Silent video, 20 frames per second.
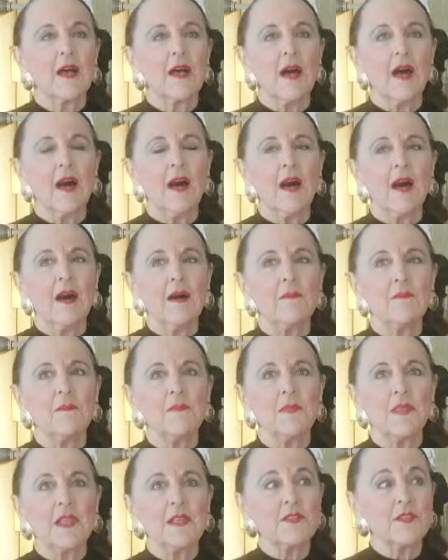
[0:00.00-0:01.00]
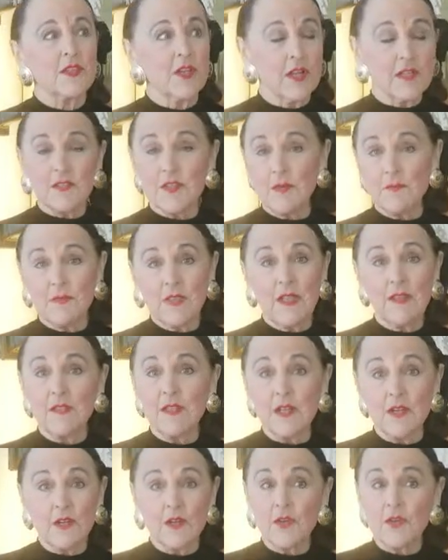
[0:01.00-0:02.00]
not something
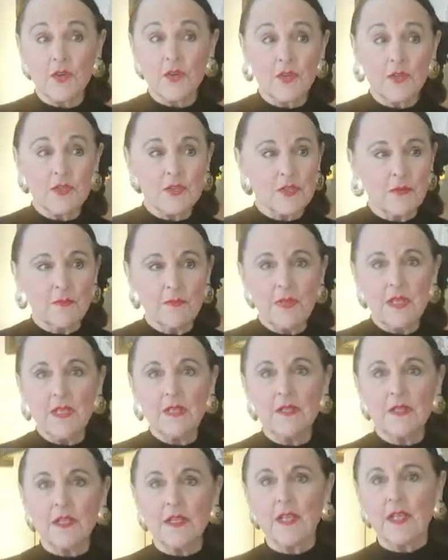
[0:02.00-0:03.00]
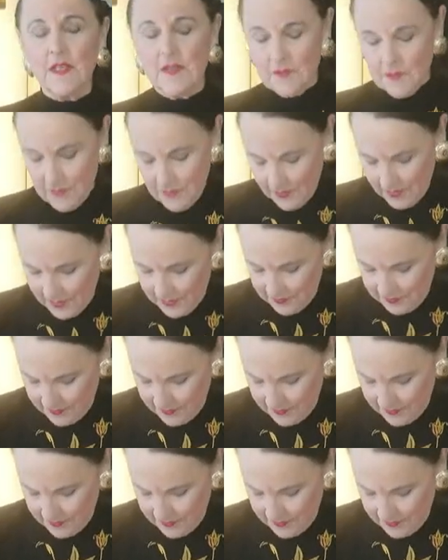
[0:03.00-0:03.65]
that occurred to me to get in front of